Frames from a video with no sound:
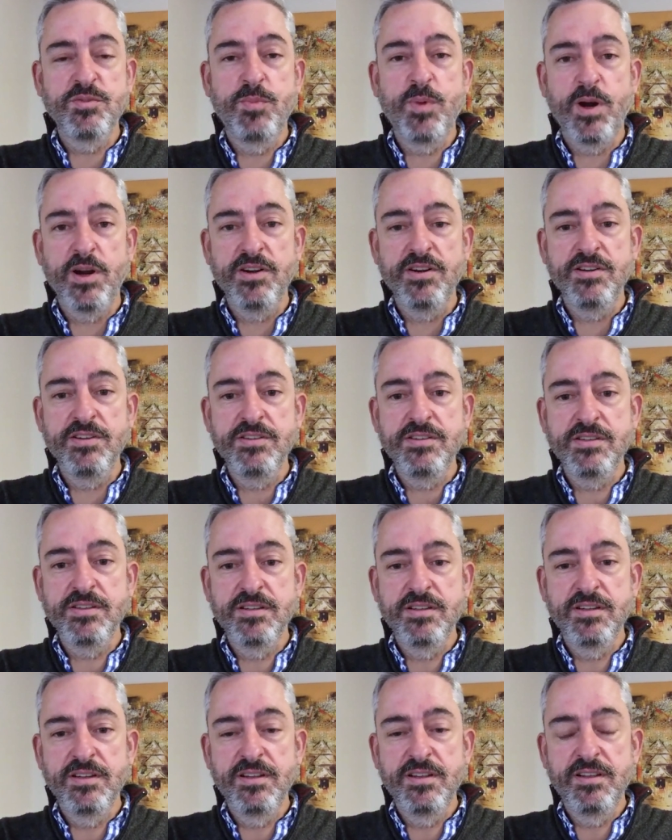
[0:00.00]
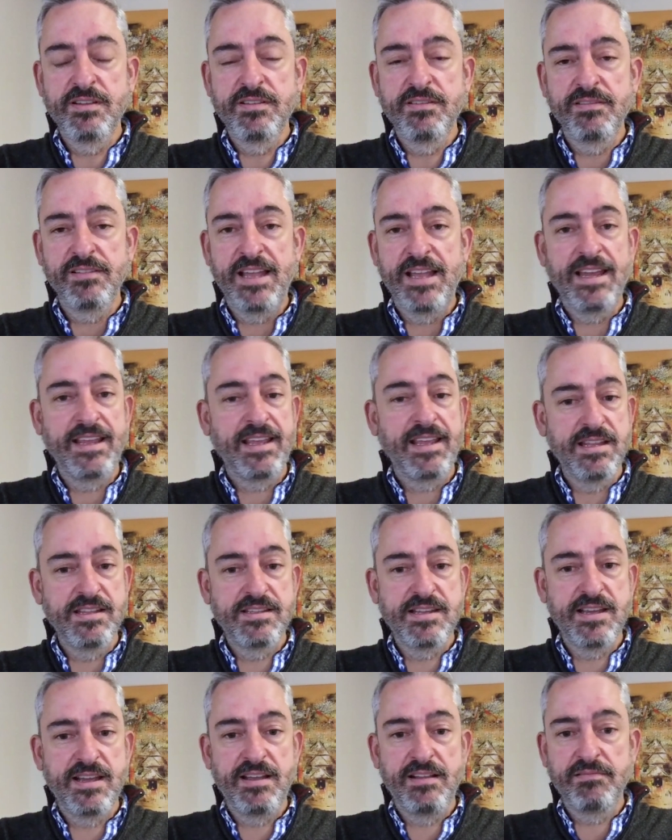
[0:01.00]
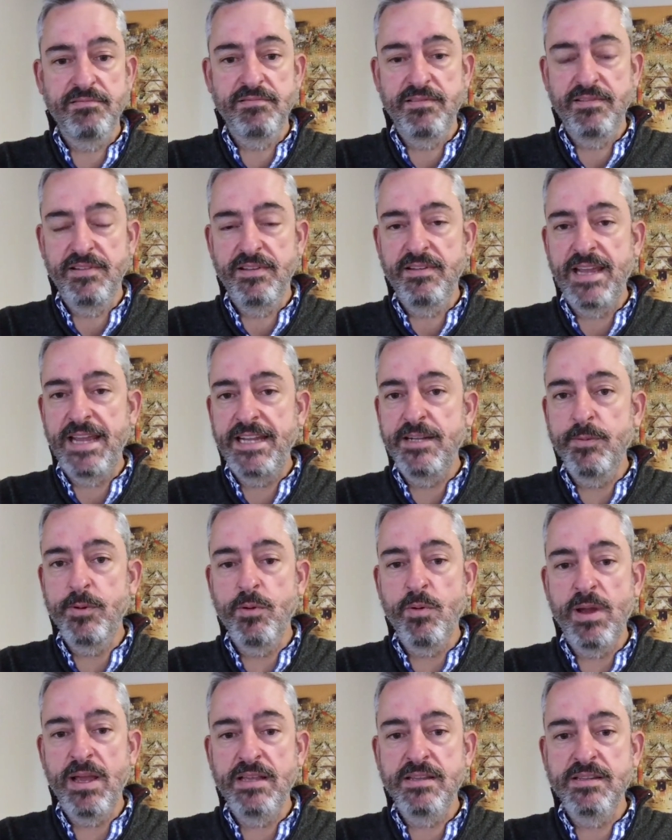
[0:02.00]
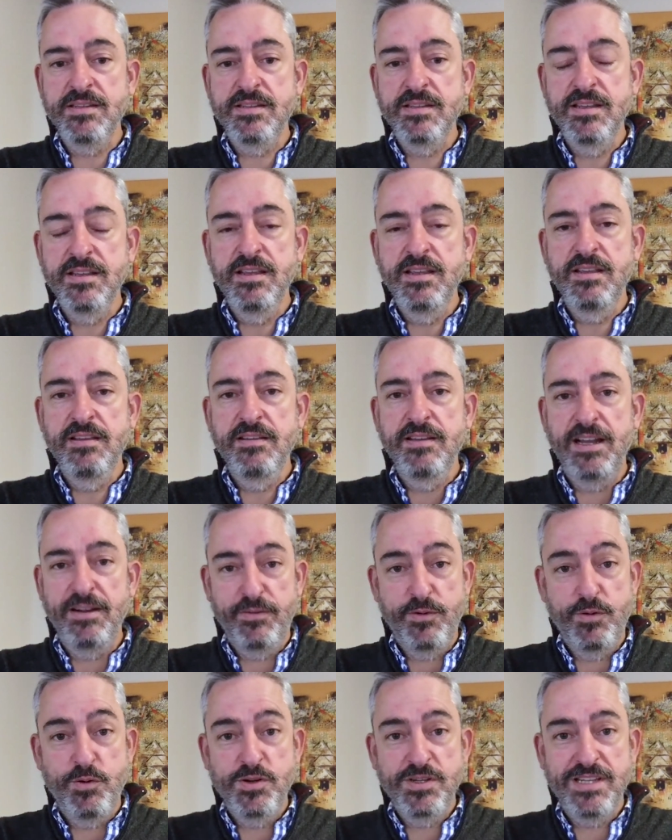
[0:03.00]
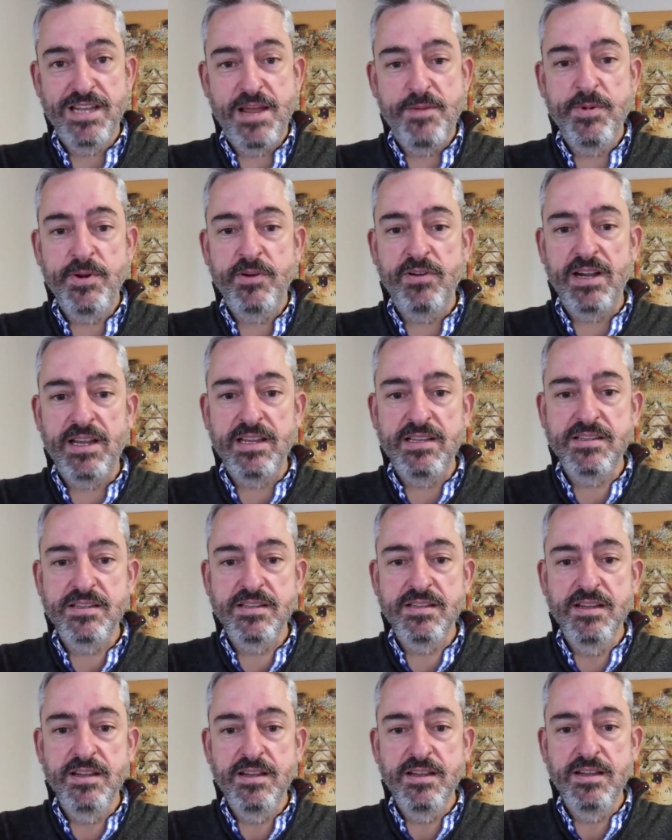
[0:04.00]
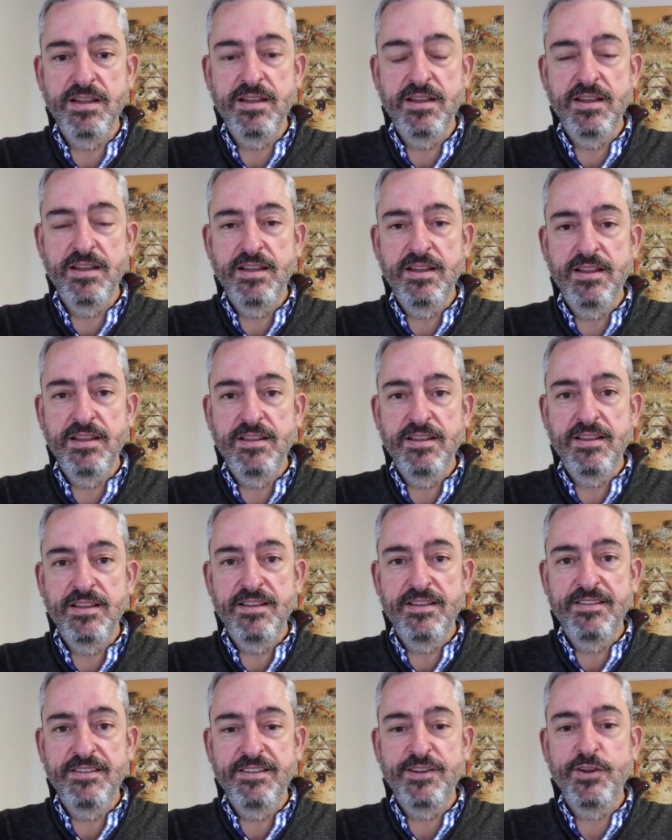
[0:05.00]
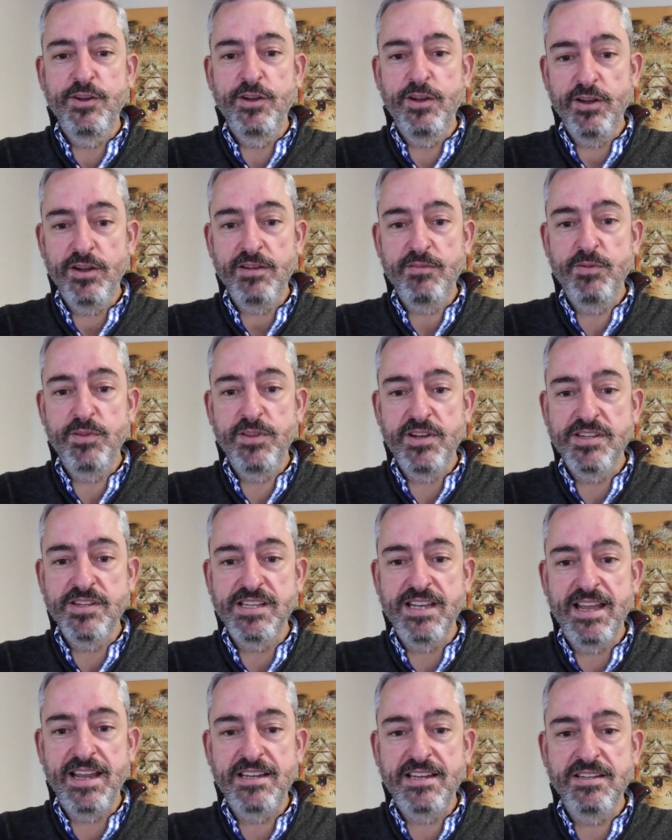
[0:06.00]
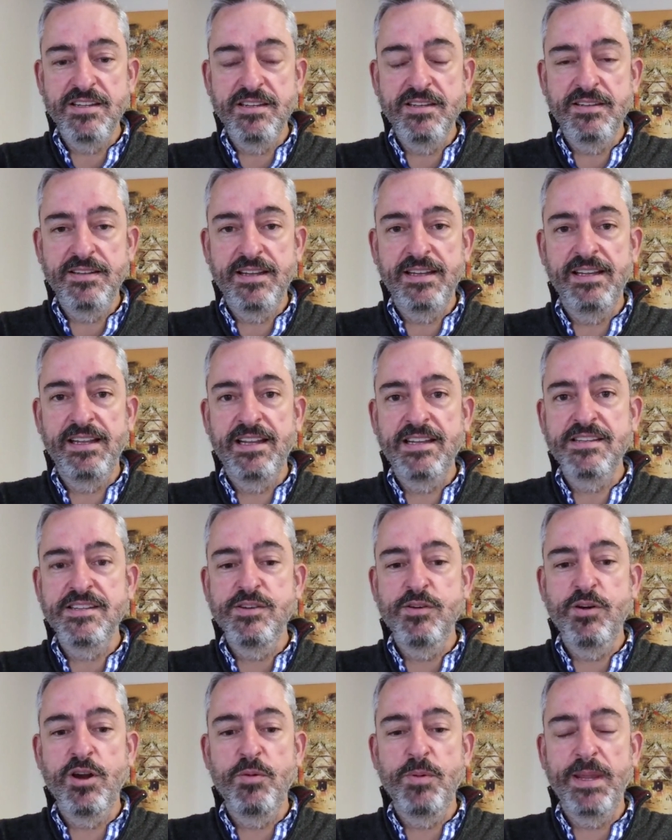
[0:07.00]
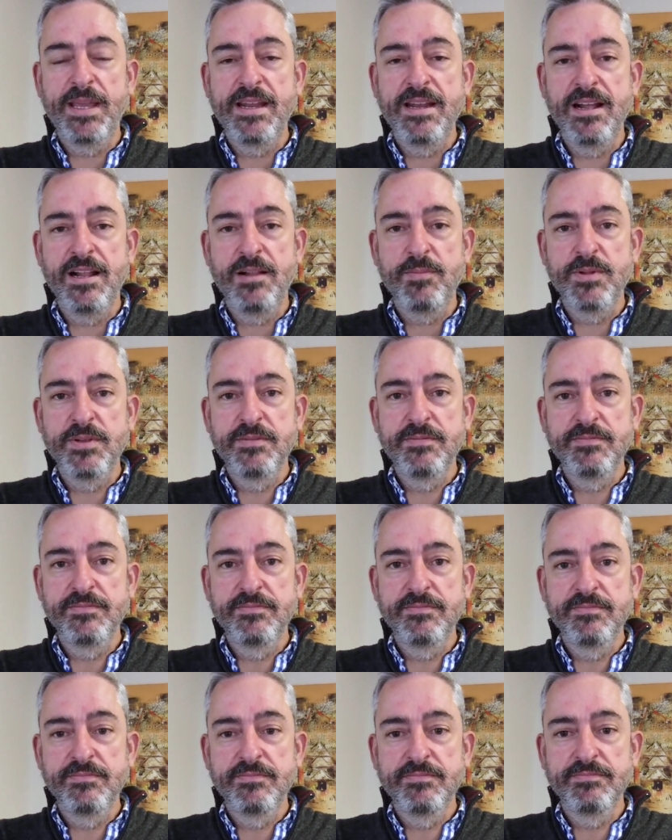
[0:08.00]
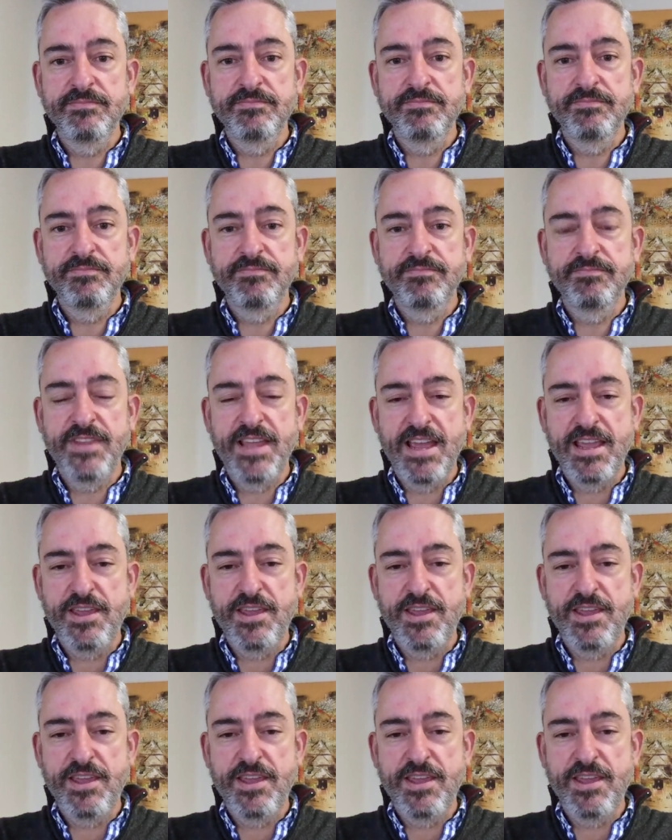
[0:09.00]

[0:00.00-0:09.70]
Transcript: partners like Intel, AWS, and of course, Lemongrass. Good luck with your selection, and let us know how we can help. Thank